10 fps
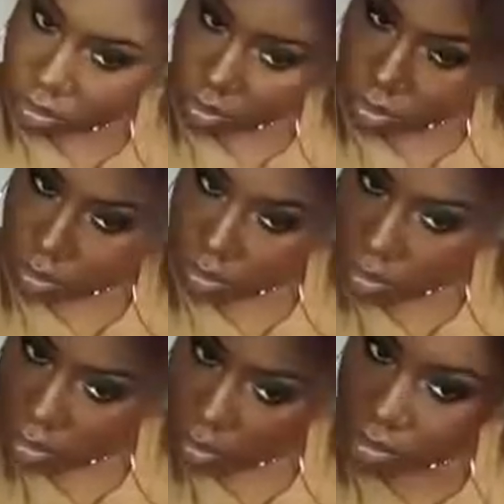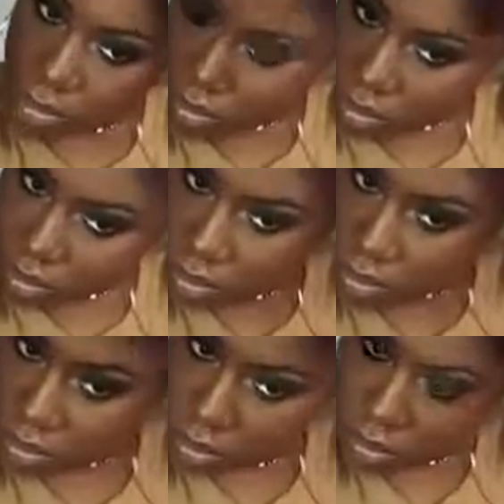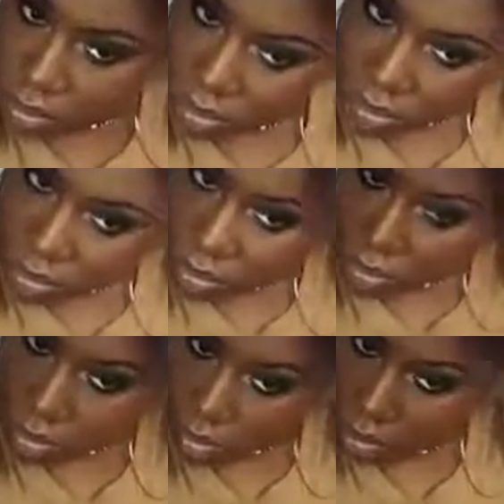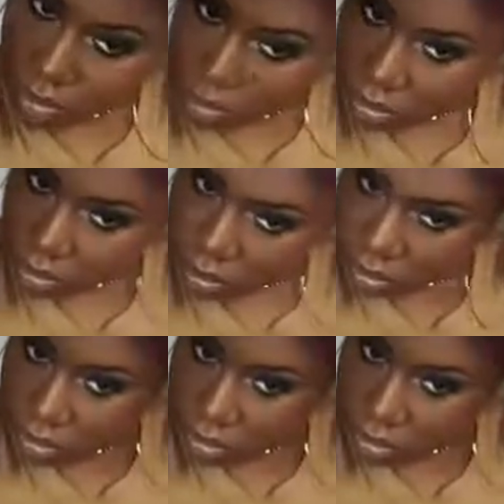first, and then you'll see me wrapping that around the ponytail,